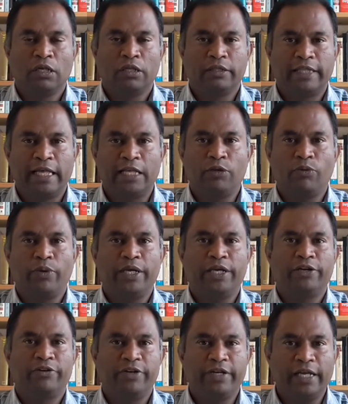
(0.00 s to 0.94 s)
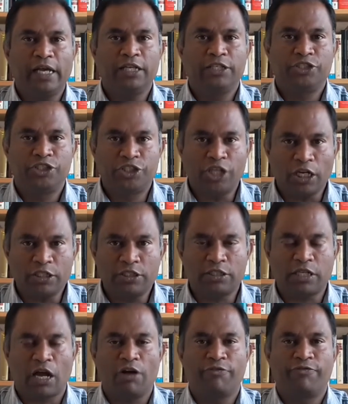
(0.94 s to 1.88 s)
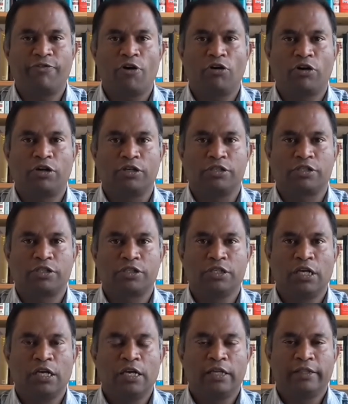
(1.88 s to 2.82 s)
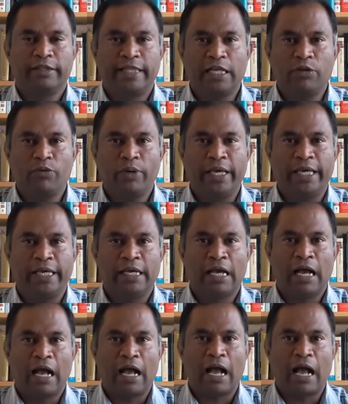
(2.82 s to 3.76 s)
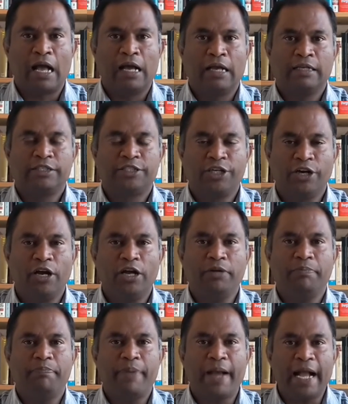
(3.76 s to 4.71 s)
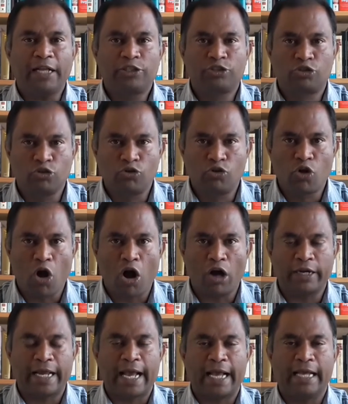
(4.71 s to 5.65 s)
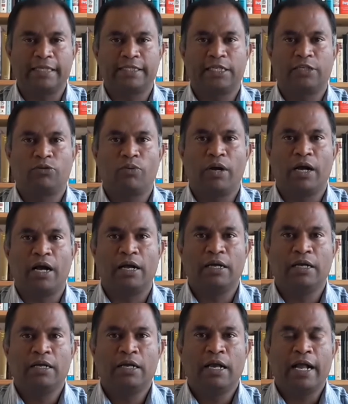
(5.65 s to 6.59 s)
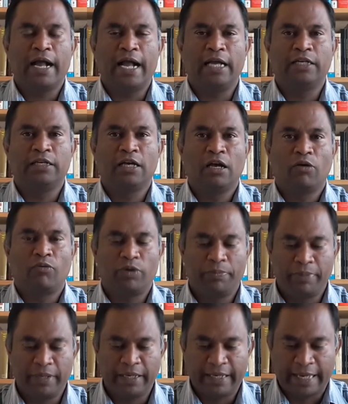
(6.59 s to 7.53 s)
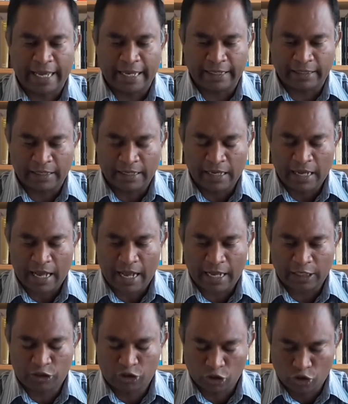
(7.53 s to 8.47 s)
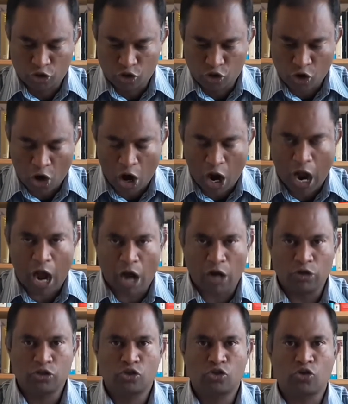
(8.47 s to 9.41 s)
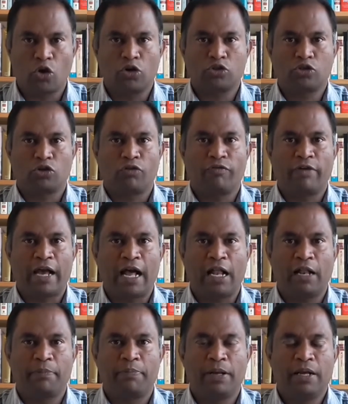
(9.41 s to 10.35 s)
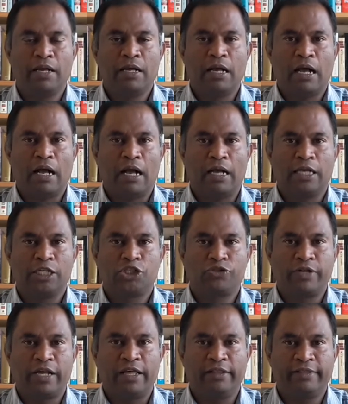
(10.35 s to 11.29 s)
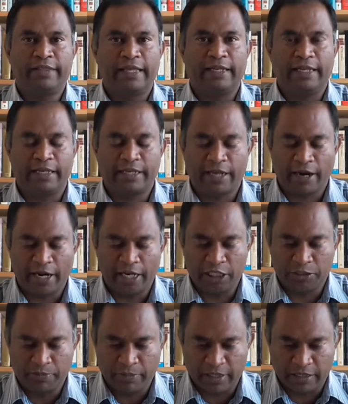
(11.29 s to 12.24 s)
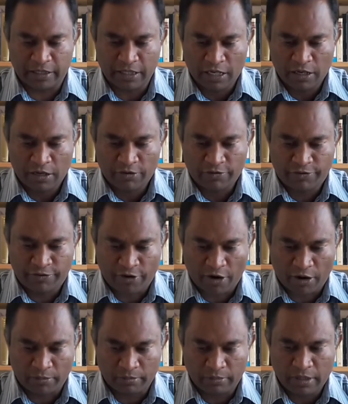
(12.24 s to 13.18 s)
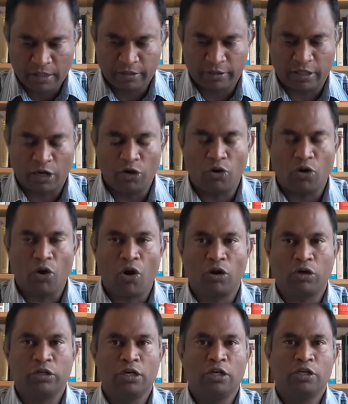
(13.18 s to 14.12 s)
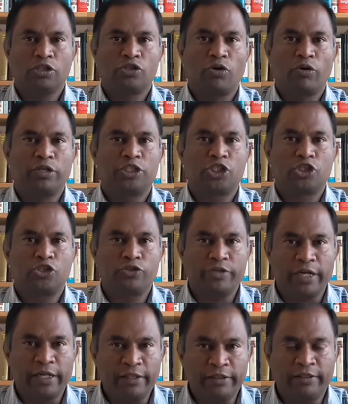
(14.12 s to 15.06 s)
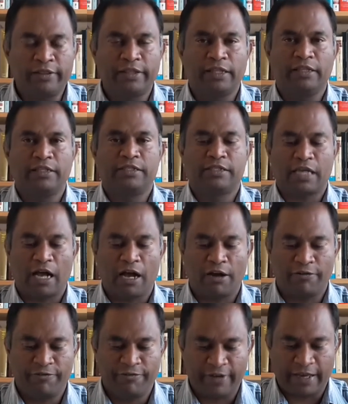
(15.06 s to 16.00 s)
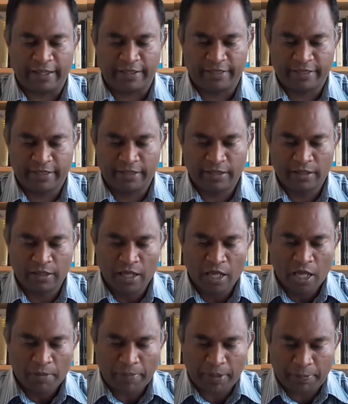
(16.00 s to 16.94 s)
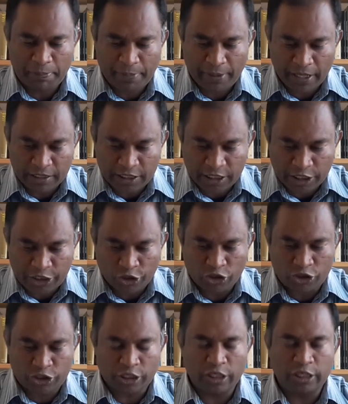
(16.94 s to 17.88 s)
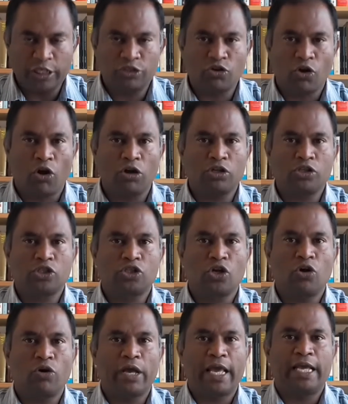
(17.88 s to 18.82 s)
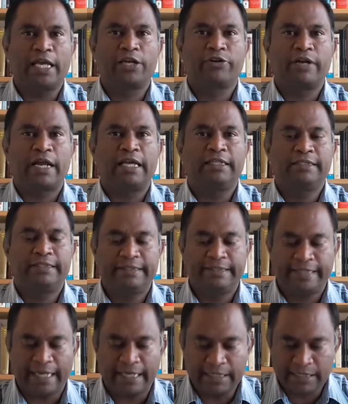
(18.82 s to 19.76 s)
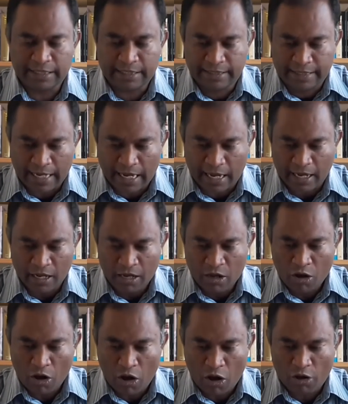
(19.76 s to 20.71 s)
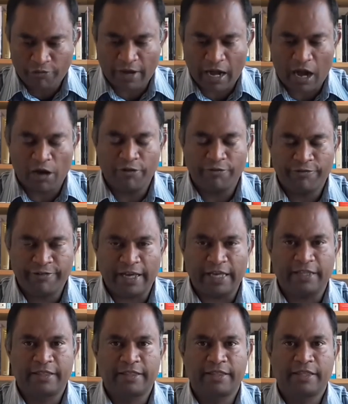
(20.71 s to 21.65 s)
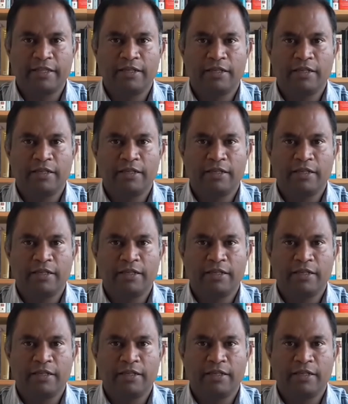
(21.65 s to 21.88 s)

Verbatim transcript: then we readjust our focus. Then we uh, turn back to God, as it were, and we begin uh, to draw our source of help uh, strength and encouragement from the Lord. So it strengthens our faith. But persecution is also a great tester of our faith.